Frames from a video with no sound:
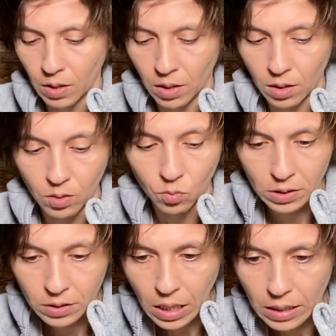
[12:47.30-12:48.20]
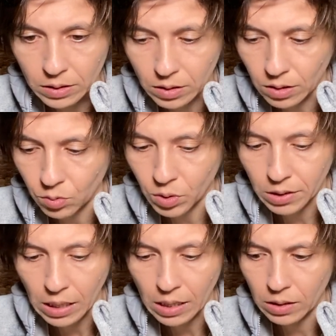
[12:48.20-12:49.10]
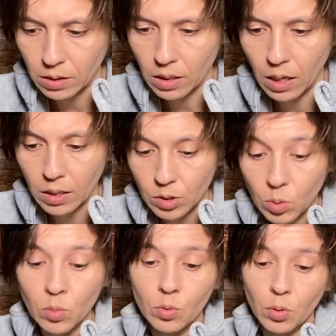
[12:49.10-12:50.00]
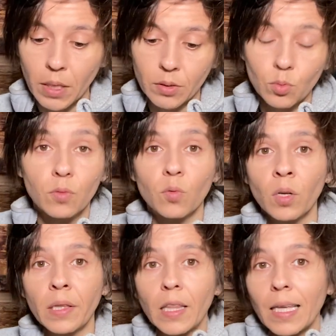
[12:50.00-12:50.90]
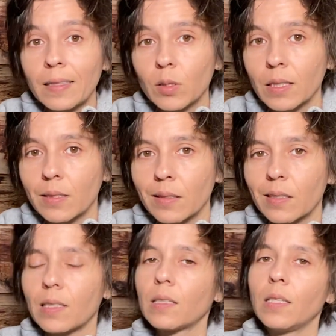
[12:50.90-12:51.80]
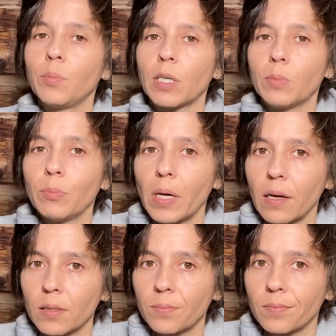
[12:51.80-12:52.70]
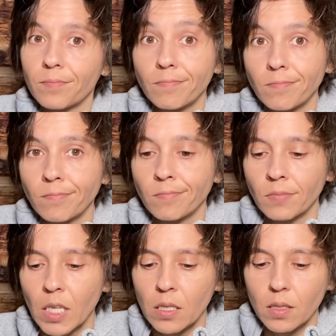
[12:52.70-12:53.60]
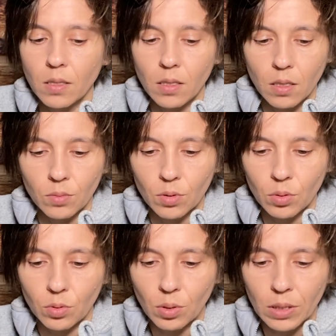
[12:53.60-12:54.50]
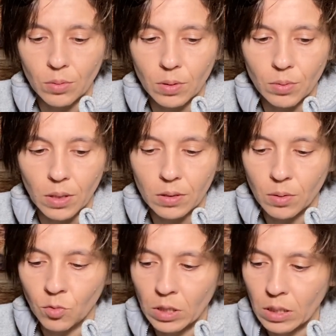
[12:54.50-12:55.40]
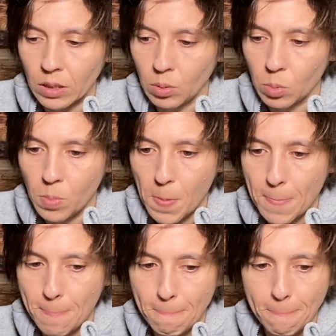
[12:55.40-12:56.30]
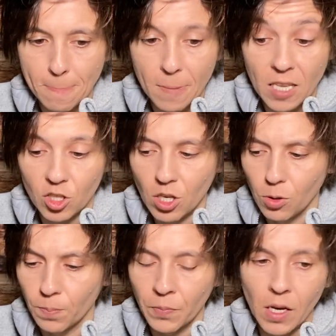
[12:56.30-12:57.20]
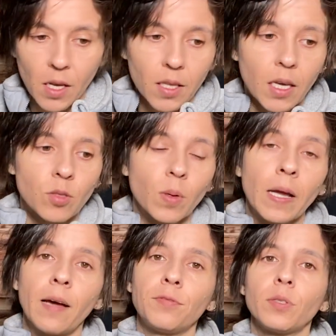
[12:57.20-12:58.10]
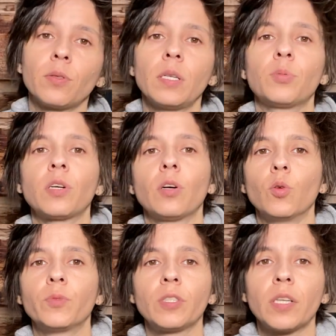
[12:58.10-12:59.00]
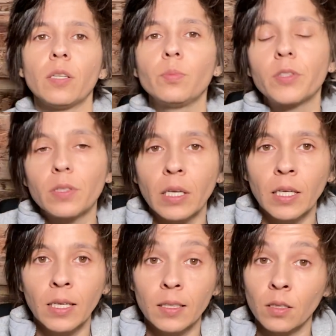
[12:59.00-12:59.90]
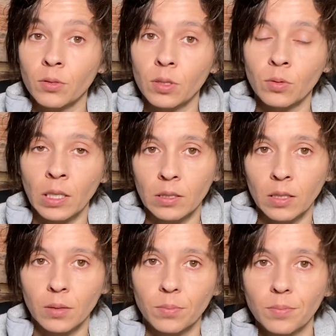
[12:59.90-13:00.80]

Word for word: With that, stick with that. Don't try to avoid things because they're going to keep coming back. You know, so try to address them when they do. So that's what I have for you, Libra. Hope this helped, and I'll see you next time.